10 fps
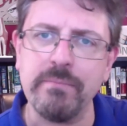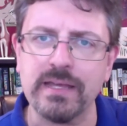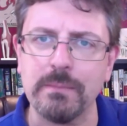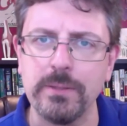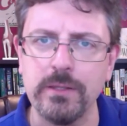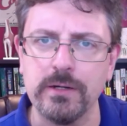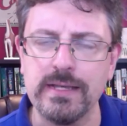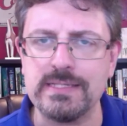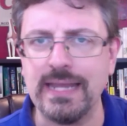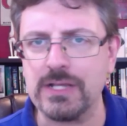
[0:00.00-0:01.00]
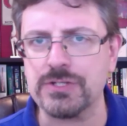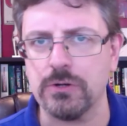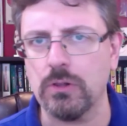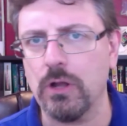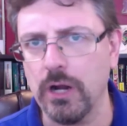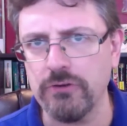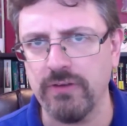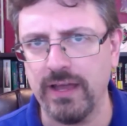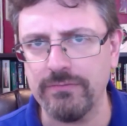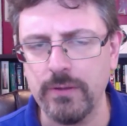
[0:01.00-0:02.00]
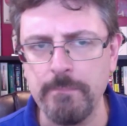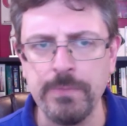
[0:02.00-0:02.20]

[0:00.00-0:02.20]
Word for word: my computer is an external hard drive.